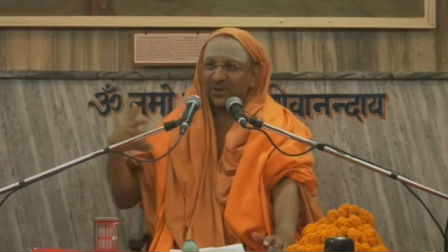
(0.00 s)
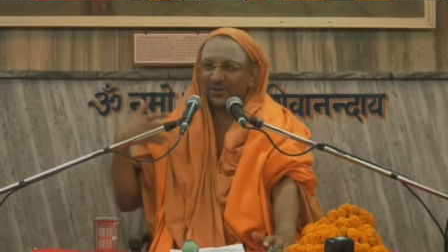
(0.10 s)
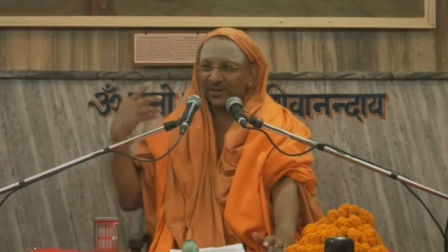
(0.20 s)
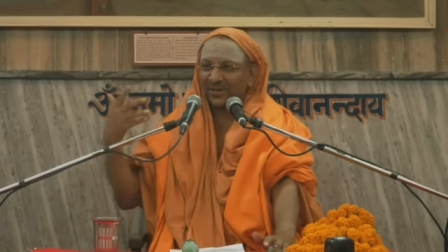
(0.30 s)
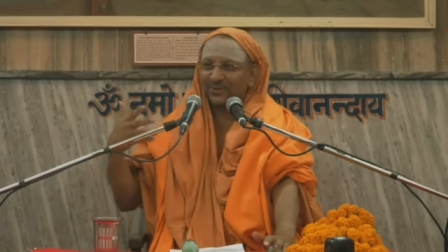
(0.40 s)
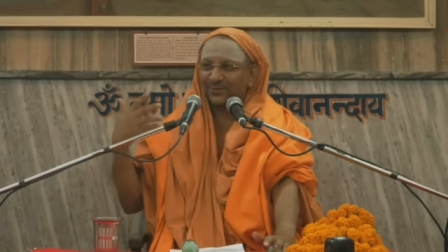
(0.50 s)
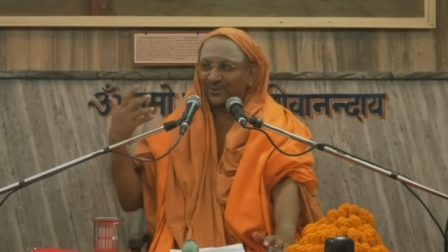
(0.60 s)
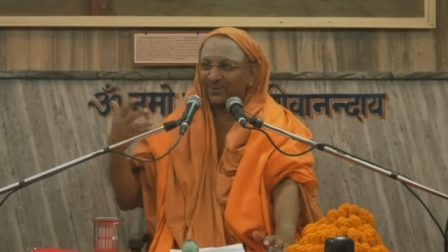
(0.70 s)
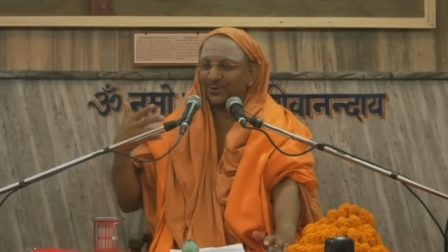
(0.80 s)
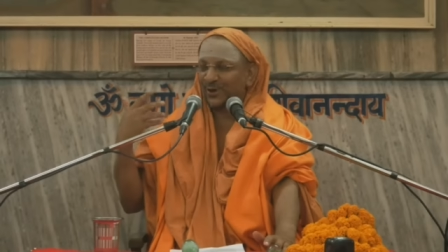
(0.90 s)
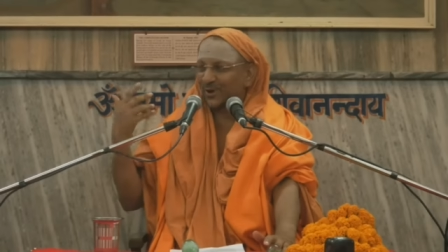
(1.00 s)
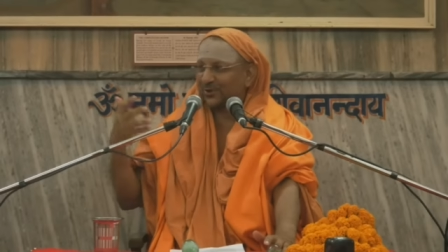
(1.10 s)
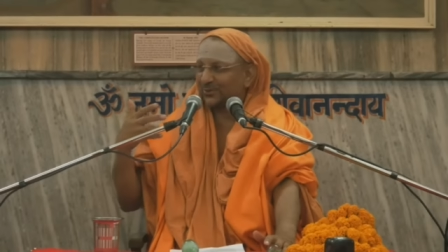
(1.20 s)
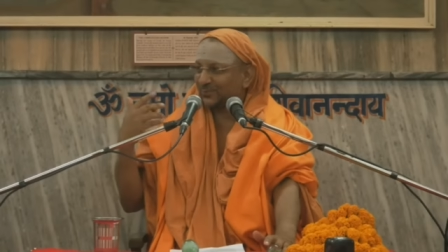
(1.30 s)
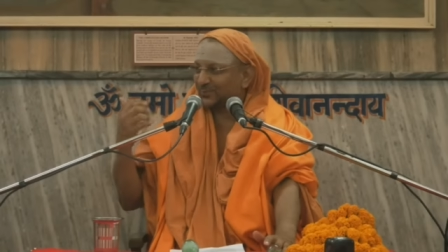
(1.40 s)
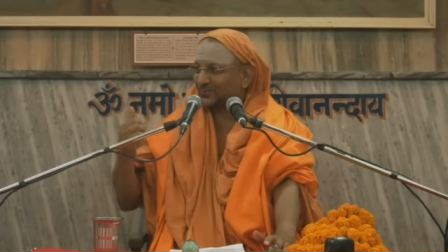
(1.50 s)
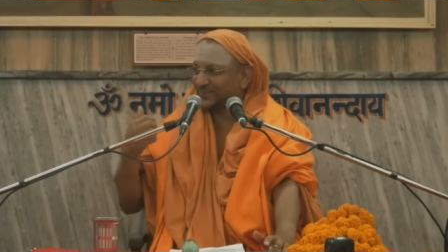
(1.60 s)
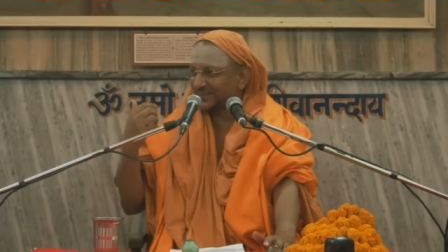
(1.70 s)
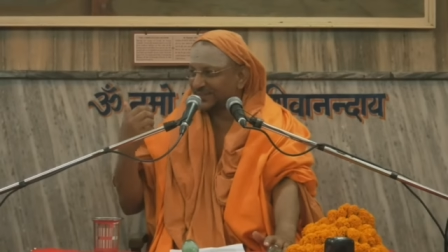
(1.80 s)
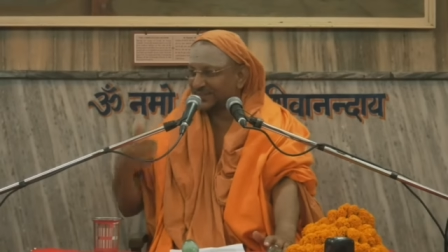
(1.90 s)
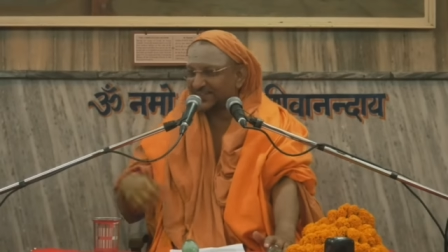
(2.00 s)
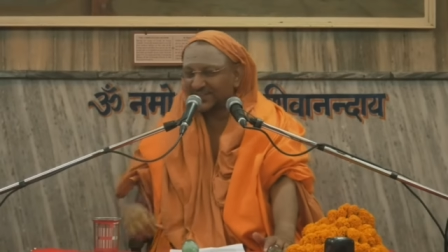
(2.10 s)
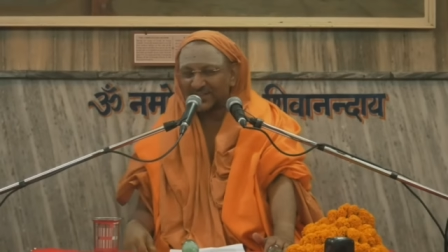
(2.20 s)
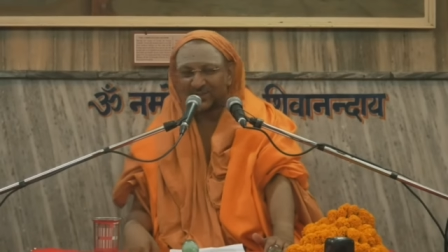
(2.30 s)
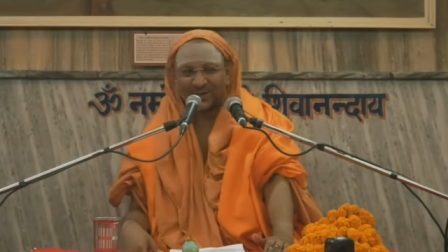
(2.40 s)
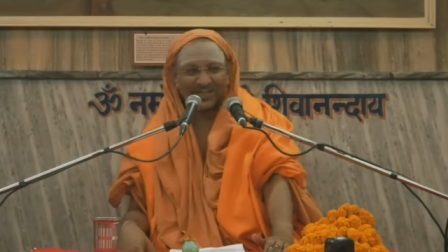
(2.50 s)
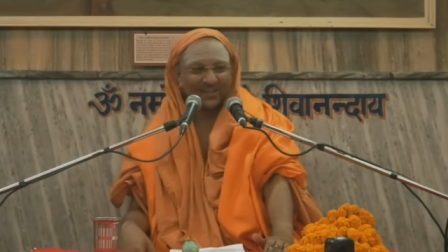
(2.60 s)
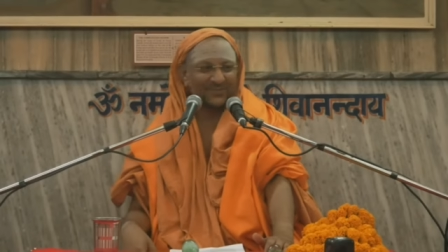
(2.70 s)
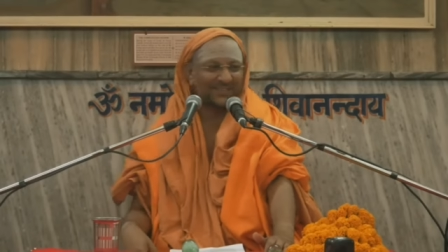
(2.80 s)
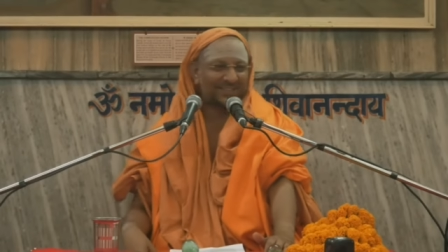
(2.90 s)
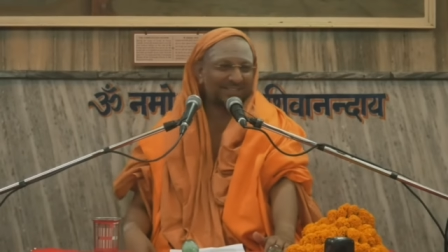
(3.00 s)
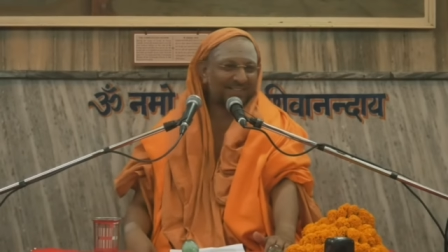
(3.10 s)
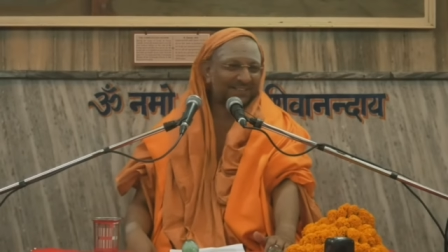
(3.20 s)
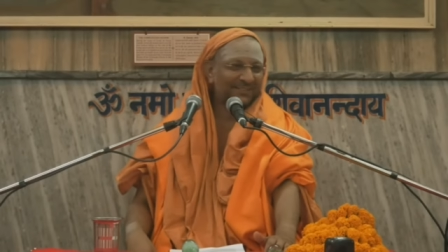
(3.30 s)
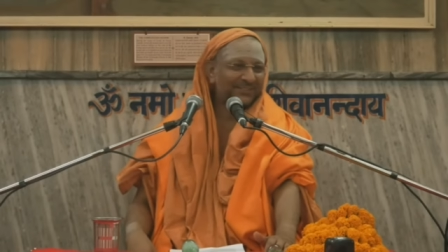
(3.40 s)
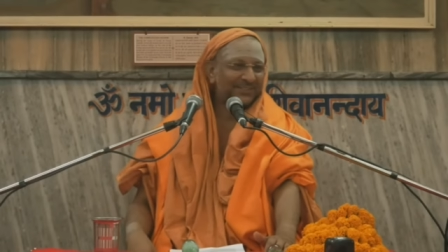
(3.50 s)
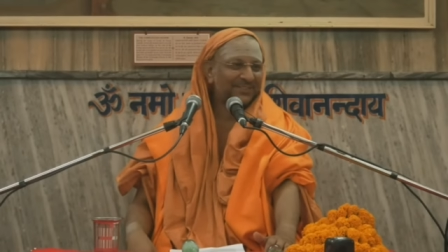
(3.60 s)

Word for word: or ego or what can we say,